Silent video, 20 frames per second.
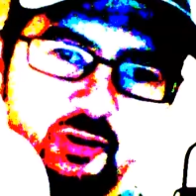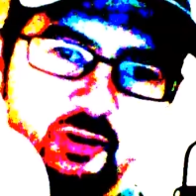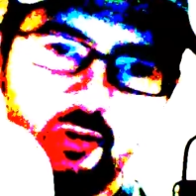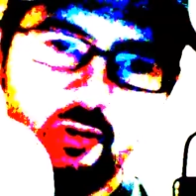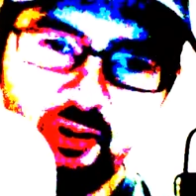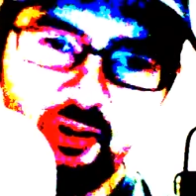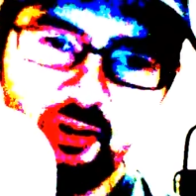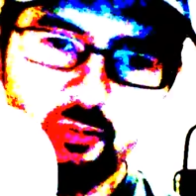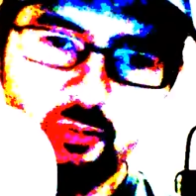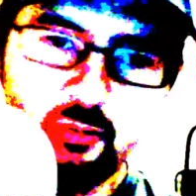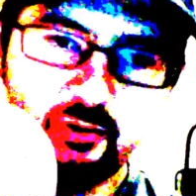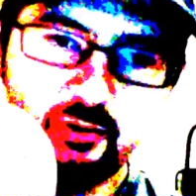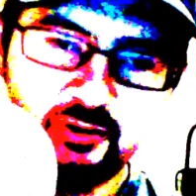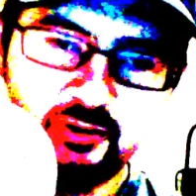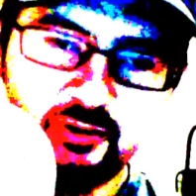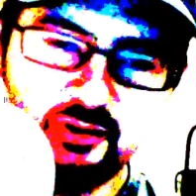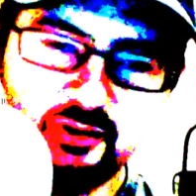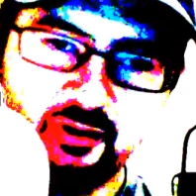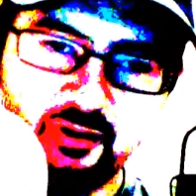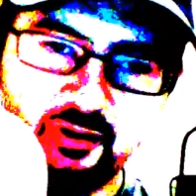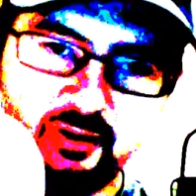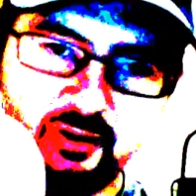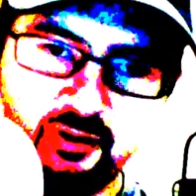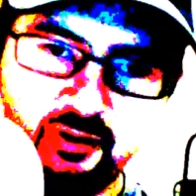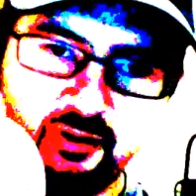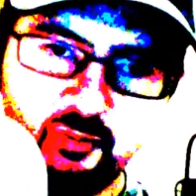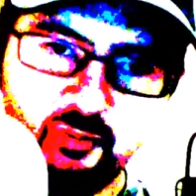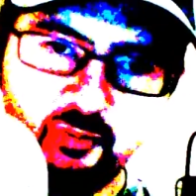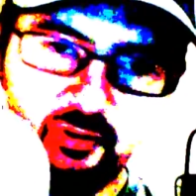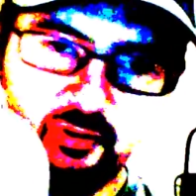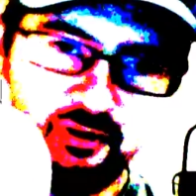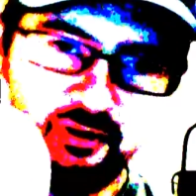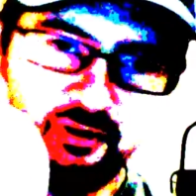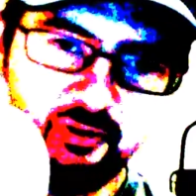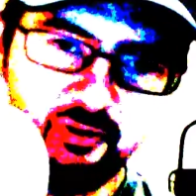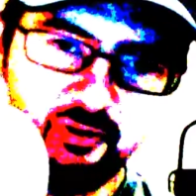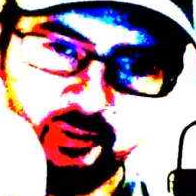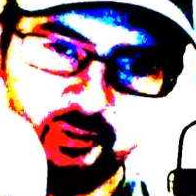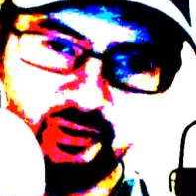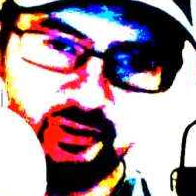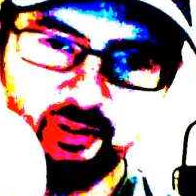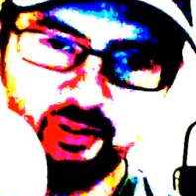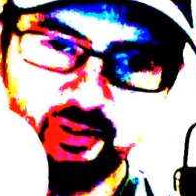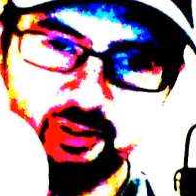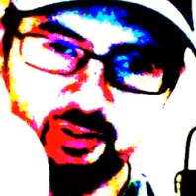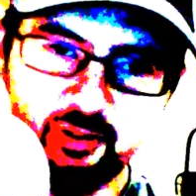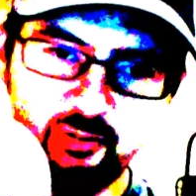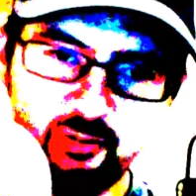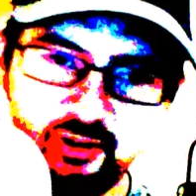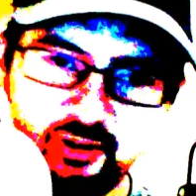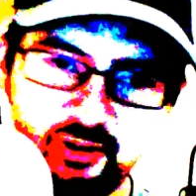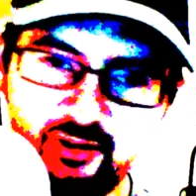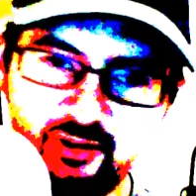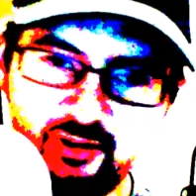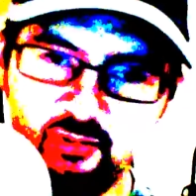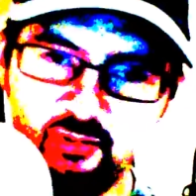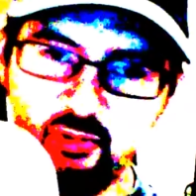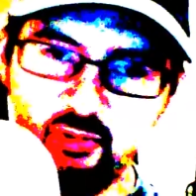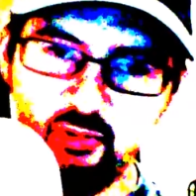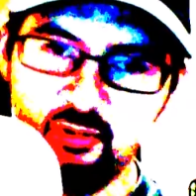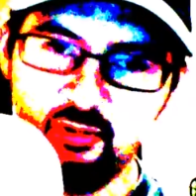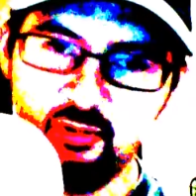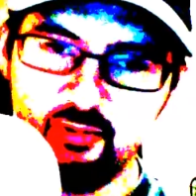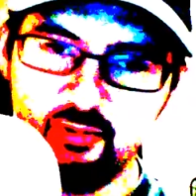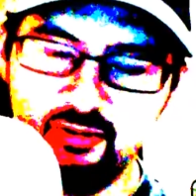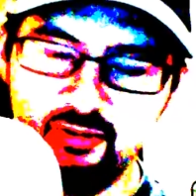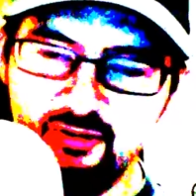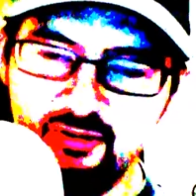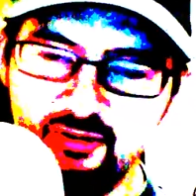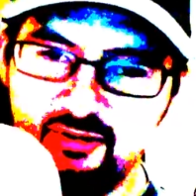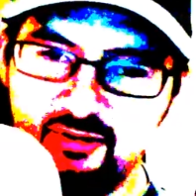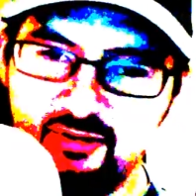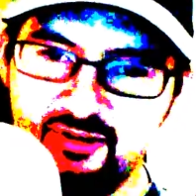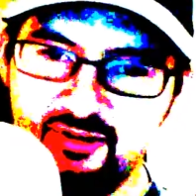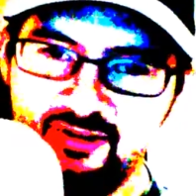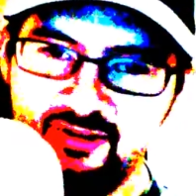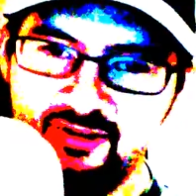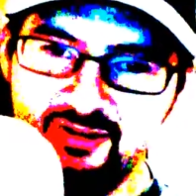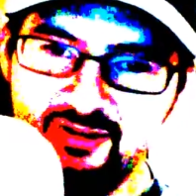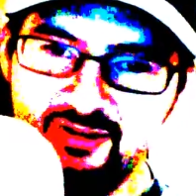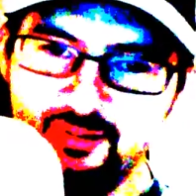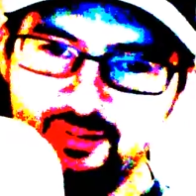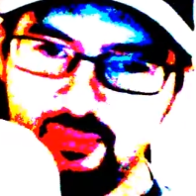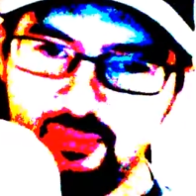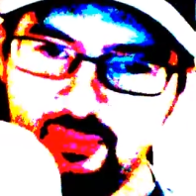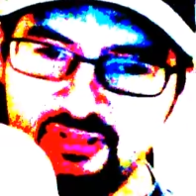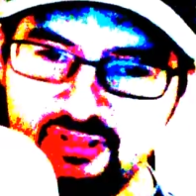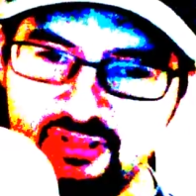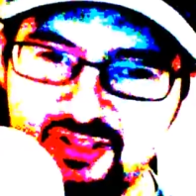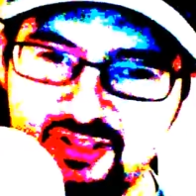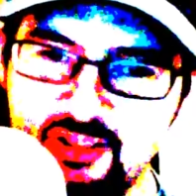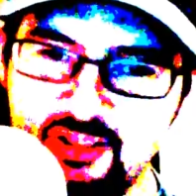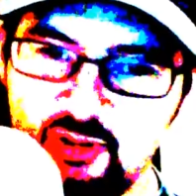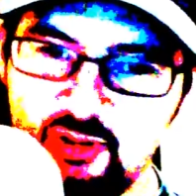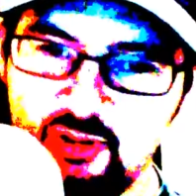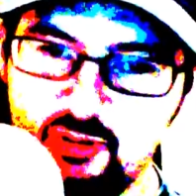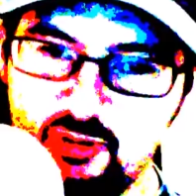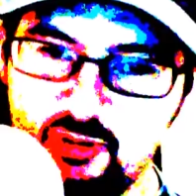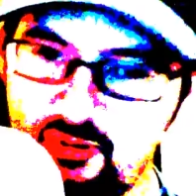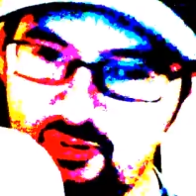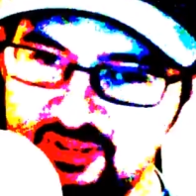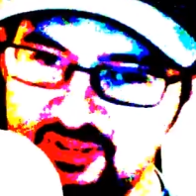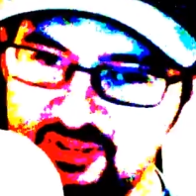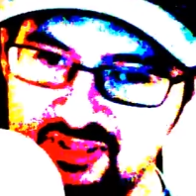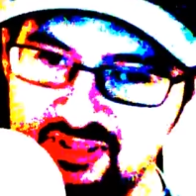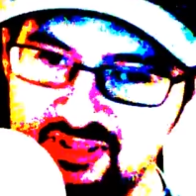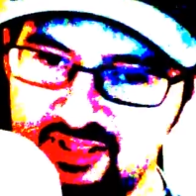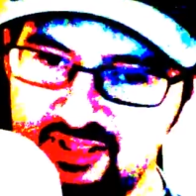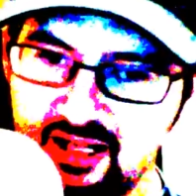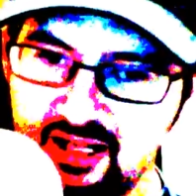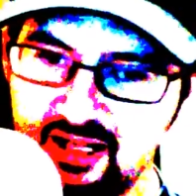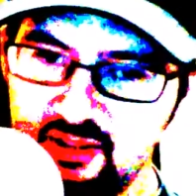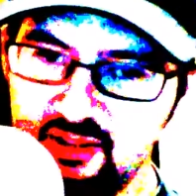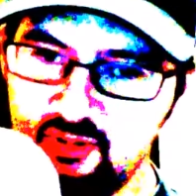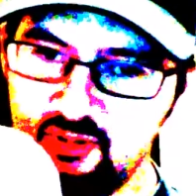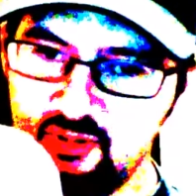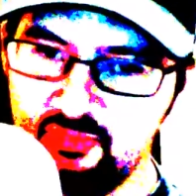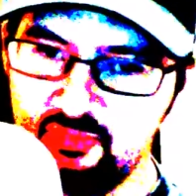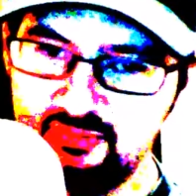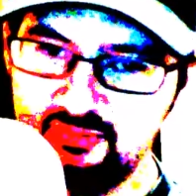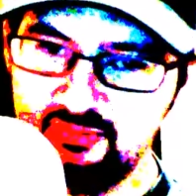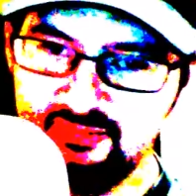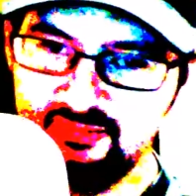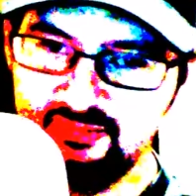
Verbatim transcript: your airports are where all the wealthy people go. Your bus stations are always in the ghetto.